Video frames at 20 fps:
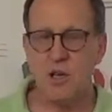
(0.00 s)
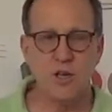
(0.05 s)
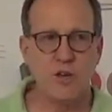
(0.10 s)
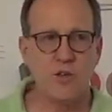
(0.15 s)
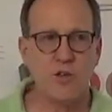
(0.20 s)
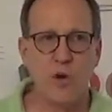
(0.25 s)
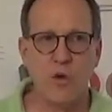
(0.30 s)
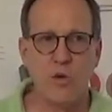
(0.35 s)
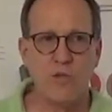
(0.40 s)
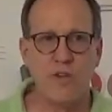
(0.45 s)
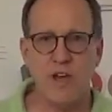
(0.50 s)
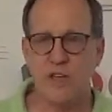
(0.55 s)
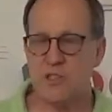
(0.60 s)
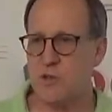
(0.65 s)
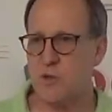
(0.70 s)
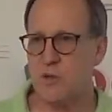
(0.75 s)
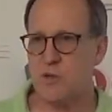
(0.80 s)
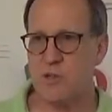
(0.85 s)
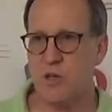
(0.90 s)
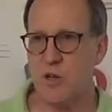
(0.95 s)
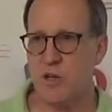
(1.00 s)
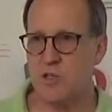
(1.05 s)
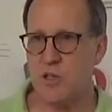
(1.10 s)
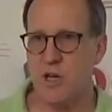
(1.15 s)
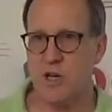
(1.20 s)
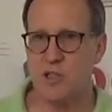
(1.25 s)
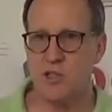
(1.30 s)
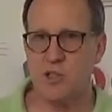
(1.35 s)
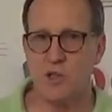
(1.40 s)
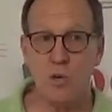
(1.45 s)
No investor is going to
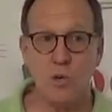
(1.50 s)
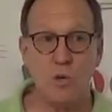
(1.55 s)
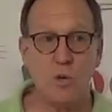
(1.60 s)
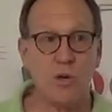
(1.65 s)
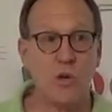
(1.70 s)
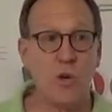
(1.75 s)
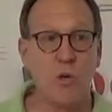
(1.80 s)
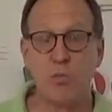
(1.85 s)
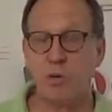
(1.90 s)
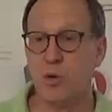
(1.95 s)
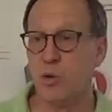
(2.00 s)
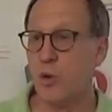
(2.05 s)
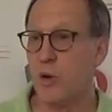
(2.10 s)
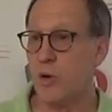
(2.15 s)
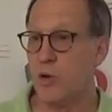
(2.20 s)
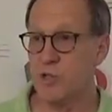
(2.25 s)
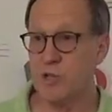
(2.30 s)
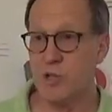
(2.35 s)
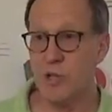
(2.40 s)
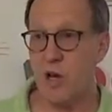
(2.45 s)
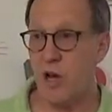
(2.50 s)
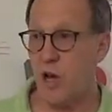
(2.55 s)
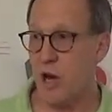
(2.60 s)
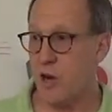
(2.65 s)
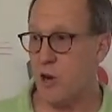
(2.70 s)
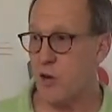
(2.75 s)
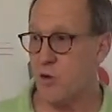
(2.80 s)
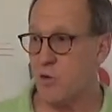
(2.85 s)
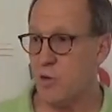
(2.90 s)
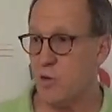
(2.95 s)
touch you. No employer is going to
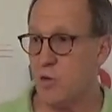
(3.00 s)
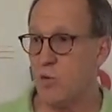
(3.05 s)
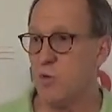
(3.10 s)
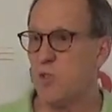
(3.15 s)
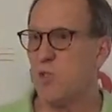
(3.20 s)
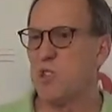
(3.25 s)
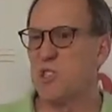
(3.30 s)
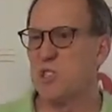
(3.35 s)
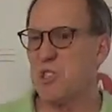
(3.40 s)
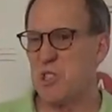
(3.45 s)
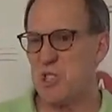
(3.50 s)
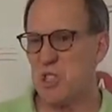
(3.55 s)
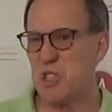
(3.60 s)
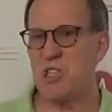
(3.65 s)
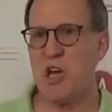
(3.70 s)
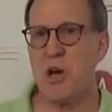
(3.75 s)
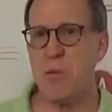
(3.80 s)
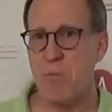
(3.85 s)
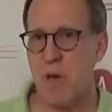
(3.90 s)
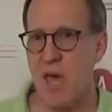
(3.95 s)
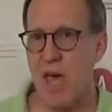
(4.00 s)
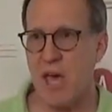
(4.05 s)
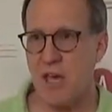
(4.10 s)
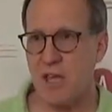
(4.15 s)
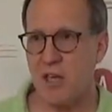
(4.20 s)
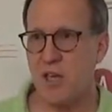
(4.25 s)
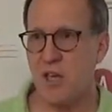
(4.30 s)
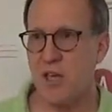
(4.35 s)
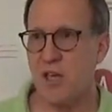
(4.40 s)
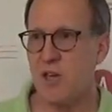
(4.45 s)
hire you. You're just a scumbag.
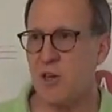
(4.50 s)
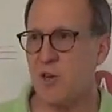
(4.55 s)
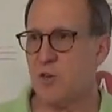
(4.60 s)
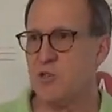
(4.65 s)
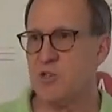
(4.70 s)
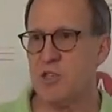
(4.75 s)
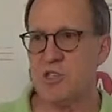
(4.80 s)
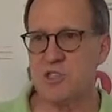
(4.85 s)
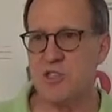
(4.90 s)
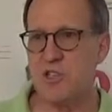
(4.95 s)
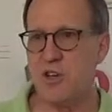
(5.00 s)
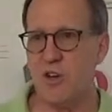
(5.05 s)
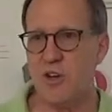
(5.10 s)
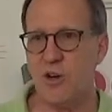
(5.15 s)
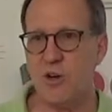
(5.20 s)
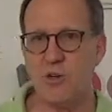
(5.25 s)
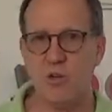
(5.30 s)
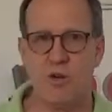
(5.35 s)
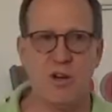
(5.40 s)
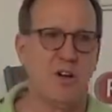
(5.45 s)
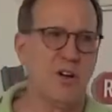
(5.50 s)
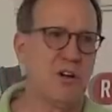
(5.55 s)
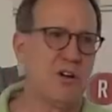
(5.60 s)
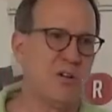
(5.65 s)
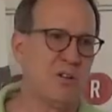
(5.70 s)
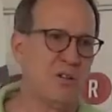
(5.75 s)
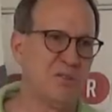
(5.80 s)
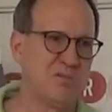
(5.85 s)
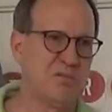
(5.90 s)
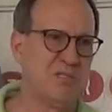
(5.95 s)
You're just, you
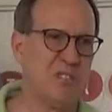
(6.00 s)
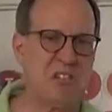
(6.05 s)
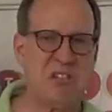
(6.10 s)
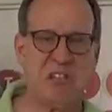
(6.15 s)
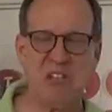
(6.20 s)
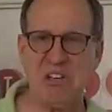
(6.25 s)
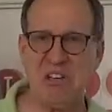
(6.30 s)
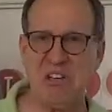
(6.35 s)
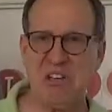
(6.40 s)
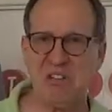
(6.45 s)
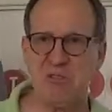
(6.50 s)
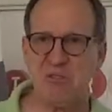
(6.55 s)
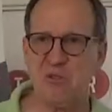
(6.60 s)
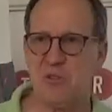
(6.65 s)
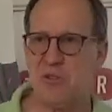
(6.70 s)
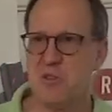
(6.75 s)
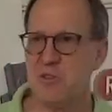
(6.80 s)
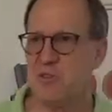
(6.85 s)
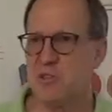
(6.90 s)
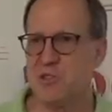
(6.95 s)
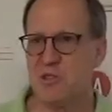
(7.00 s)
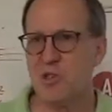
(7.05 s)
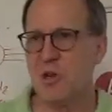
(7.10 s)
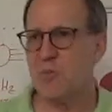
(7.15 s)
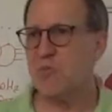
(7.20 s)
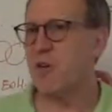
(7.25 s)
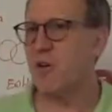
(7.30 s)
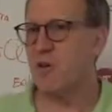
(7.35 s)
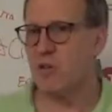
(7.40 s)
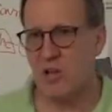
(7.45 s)
know, you stood
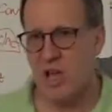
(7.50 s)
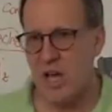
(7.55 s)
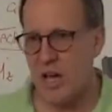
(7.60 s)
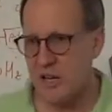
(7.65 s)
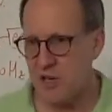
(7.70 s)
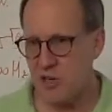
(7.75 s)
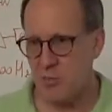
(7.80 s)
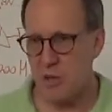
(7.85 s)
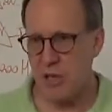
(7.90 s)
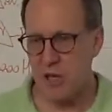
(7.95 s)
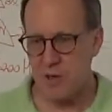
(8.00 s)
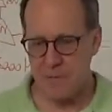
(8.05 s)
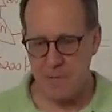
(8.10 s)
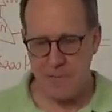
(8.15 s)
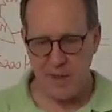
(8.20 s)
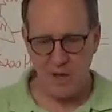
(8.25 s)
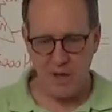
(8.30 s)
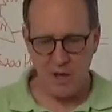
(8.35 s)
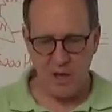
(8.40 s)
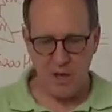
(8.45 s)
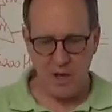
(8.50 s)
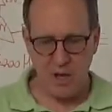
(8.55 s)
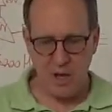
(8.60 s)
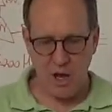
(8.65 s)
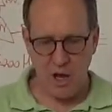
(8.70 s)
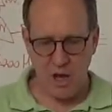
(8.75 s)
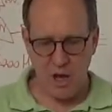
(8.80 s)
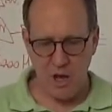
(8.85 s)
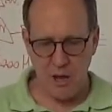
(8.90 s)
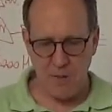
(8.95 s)
up there and lied to me.
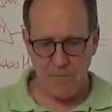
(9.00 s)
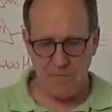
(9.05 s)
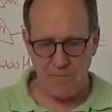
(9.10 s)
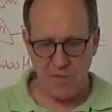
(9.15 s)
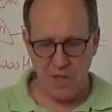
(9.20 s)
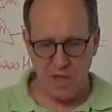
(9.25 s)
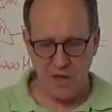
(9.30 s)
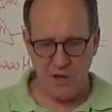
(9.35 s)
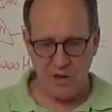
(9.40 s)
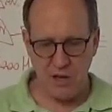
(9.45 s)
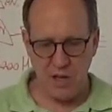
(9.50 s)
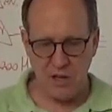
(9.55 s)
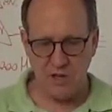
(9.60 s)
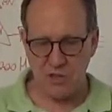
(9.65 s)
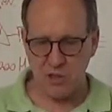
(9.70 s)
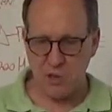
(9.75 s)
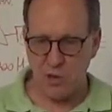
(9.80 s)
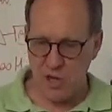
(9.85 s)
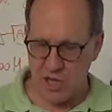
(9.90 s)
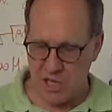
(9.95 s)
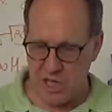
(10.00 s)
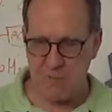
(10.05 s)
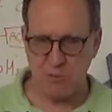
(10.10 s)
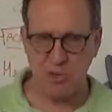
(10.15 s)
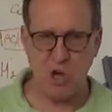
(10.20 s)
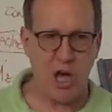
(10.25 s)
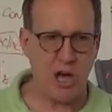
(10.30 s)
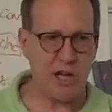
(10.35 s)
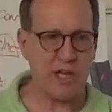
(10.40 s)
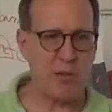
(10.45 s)
And sorry to keep
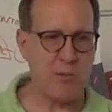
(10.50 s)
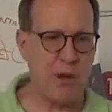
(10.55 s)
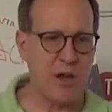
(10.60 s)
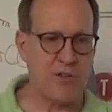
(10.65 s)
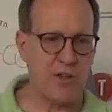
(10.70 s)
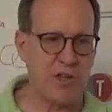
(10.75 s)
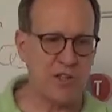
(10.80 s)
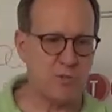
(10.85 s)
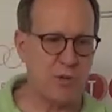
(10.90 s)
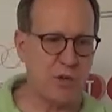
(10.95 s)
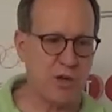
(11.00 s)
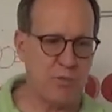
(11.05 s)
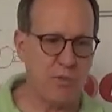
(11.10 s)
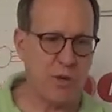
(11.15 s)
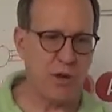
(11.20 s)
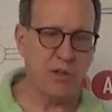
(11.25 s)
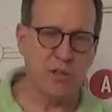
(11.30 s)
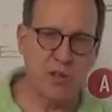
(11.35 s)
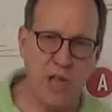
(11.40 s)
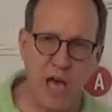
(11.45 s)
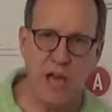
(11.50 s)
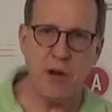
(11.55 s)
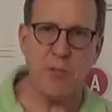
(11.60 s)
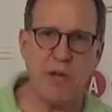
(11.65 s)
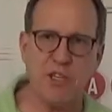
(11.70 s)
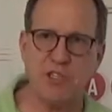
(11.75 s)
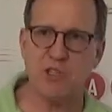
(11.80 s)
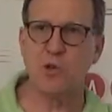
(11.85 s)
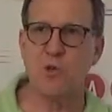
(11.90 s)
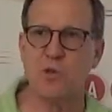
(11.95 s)
talking about this, but a lot of my
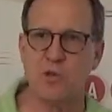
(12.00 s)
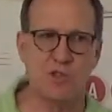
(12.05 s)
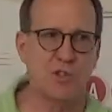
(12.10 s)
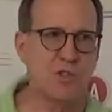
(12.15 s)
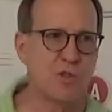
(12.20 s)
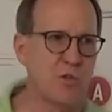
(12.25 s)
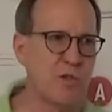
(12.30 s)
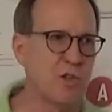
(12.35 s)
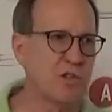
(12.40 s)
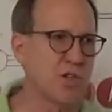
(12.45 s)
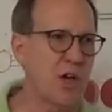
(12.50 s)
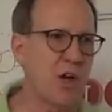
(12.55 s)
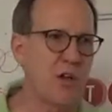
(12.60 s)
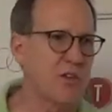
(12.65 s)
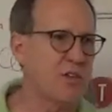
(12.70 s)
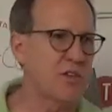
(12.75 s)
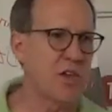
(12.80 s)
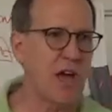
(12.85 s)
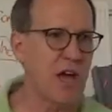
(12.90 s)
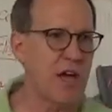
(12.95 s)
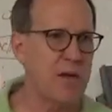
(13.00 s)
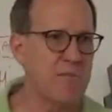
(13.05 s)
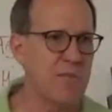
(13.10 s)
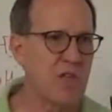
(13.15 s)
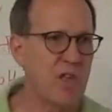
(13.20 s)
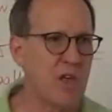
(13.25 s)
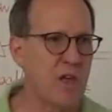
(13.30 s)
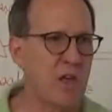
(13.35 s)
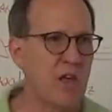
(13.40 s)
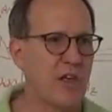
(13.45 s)
students do this all the time.
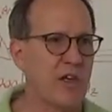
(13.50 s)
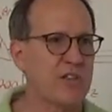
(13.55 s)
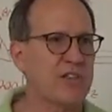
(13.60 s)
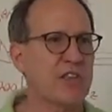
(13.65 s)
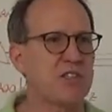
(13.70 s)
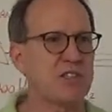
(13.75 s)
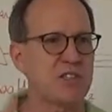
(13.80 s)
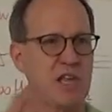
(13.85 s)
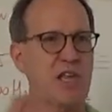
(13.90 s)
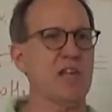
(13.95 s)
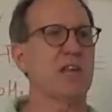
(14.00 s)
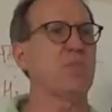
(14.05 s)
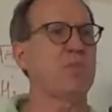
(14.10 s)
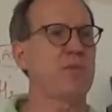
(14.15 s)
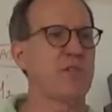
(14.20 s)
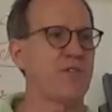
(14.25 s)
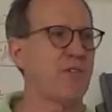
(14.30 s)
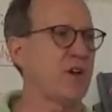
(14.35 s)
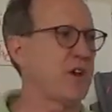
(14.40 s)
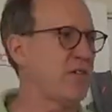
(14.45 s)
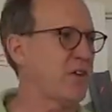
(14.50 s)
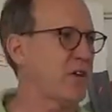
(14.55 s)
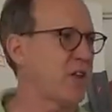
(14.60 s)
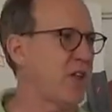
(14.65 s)
Like, they stand up in front of a